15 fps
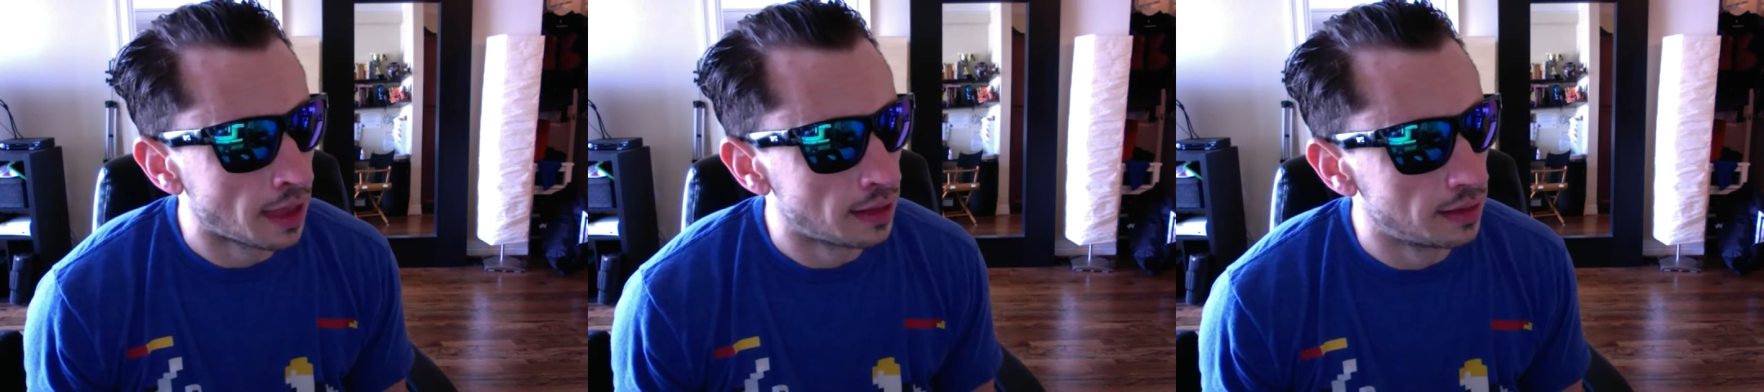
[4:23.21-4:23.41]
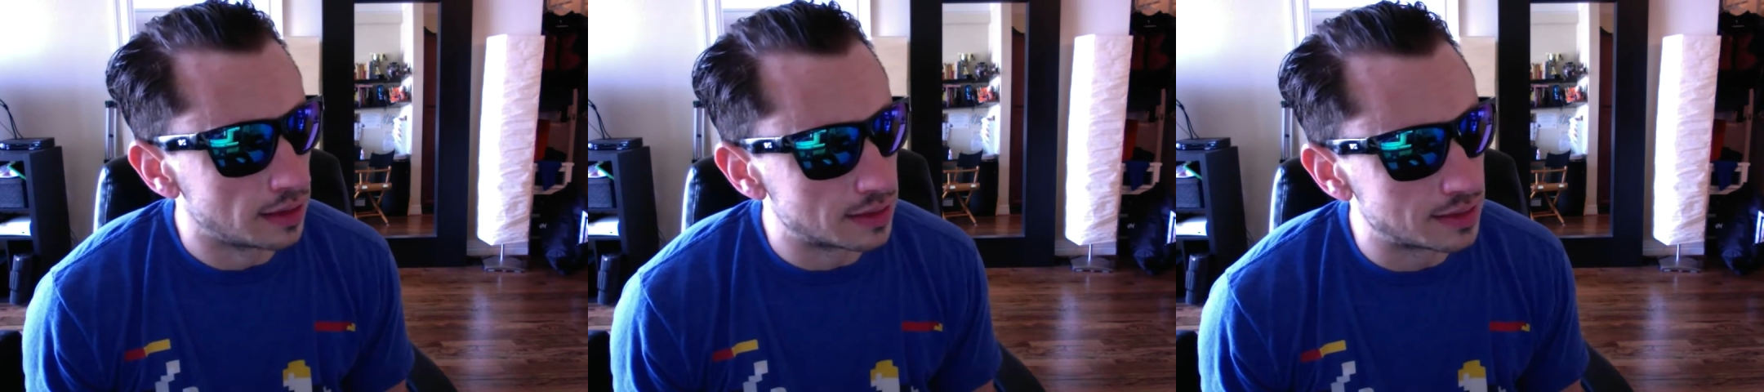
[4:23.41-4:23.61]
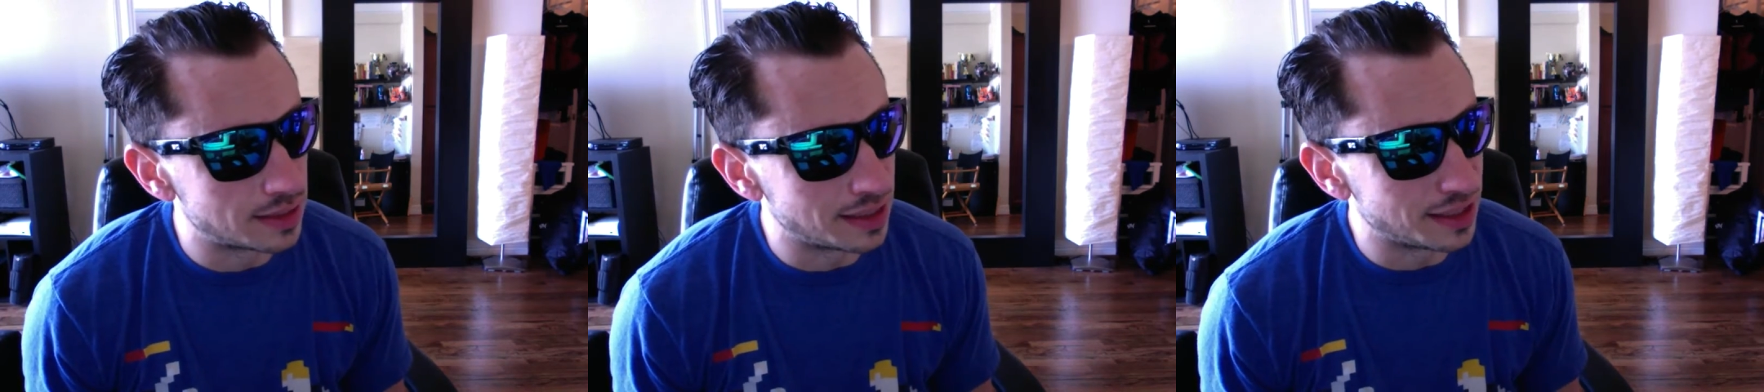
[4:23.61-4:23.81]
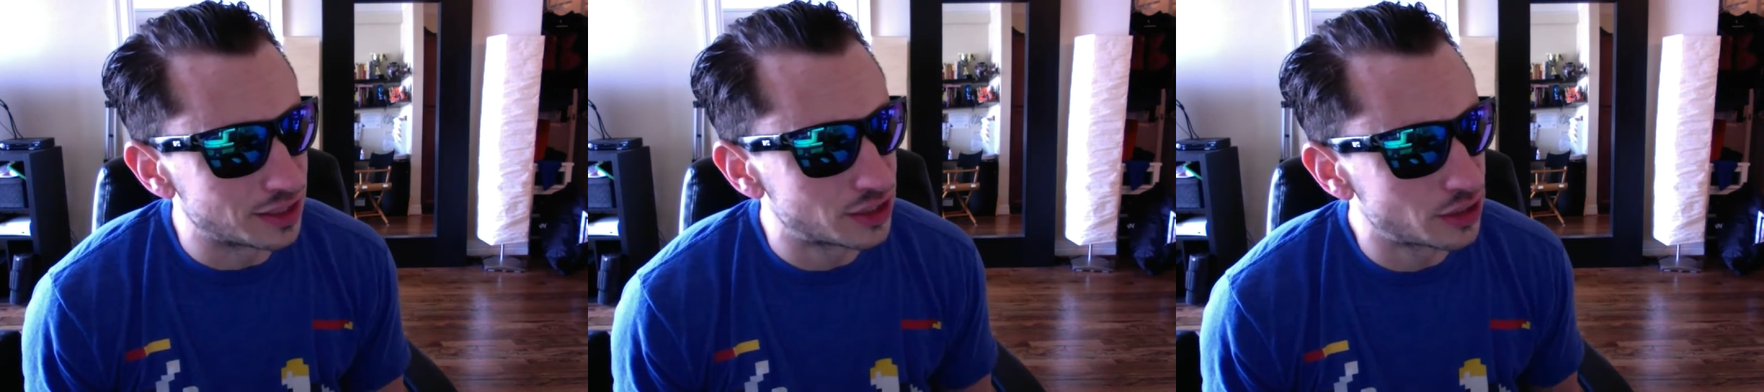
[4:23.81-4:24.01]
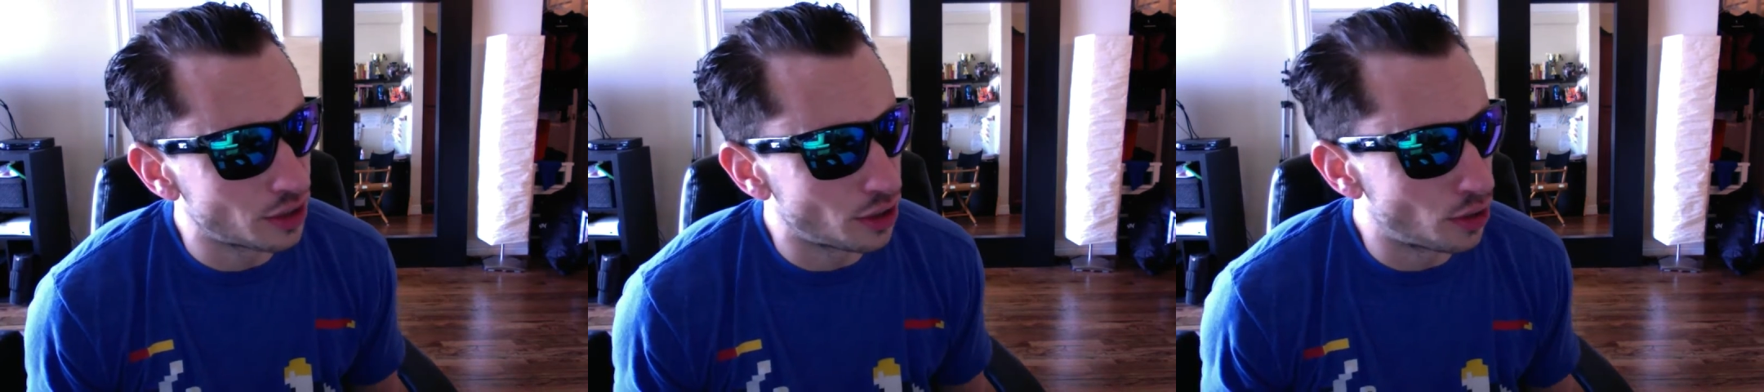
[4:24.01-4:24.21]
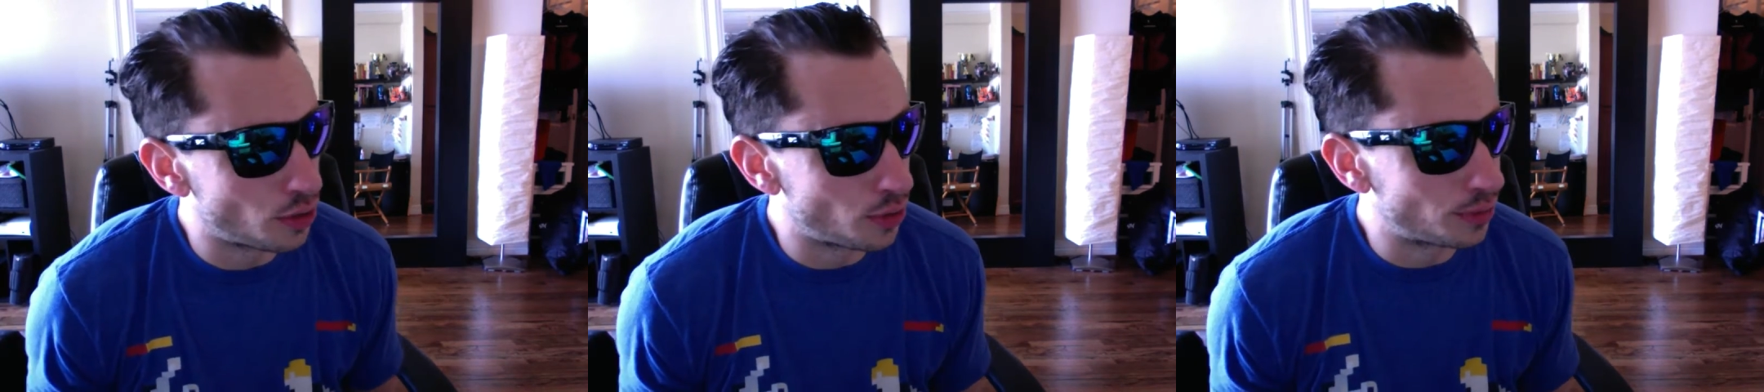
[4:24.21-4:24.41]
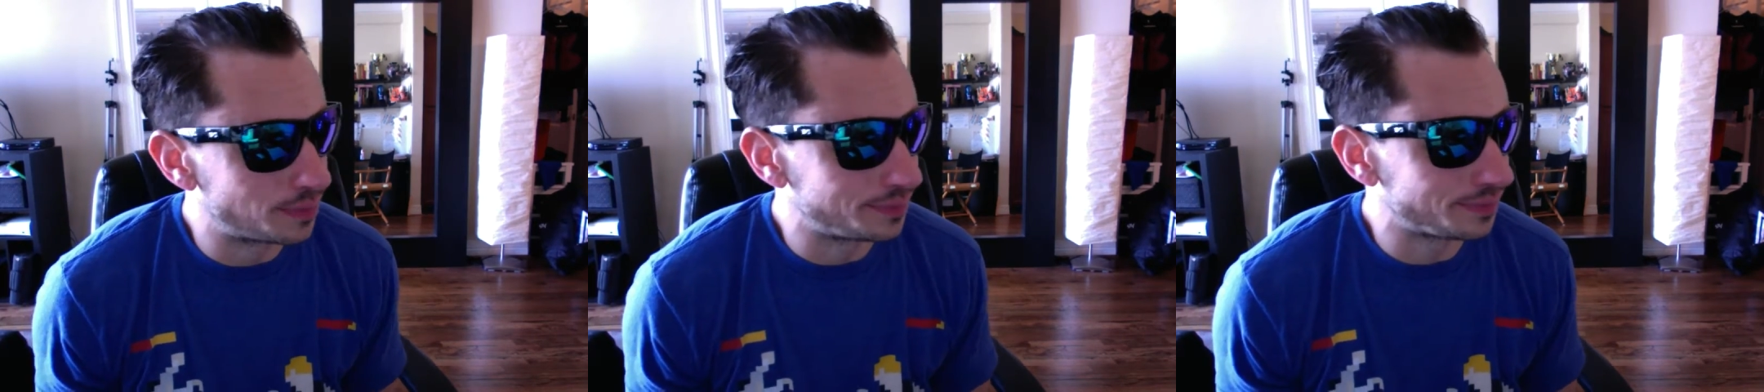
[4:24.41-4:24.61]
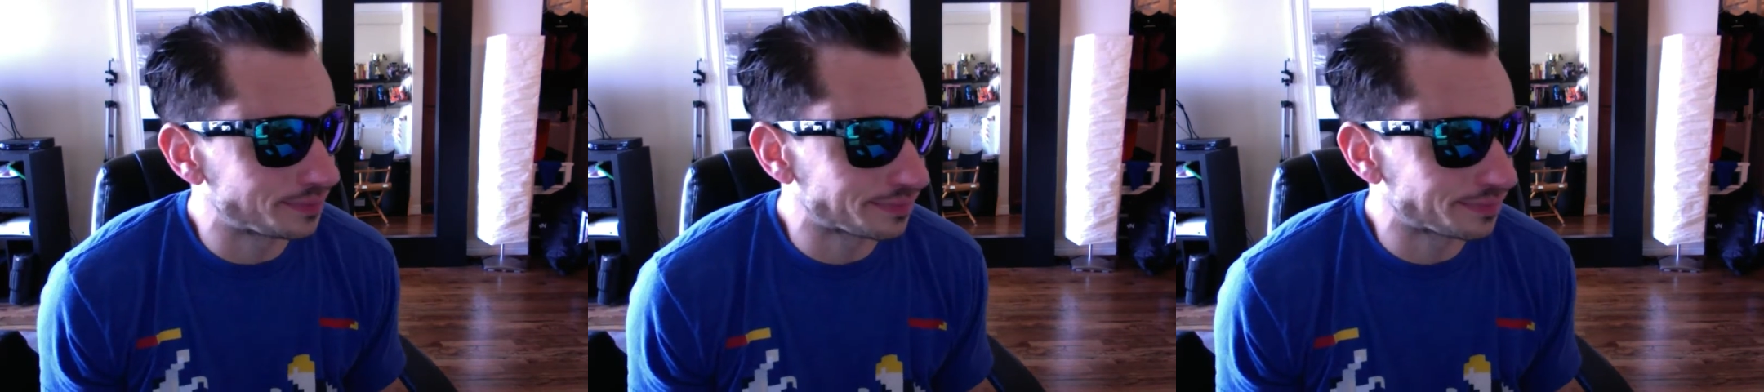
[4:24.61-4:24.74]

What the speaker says: Let's see. So,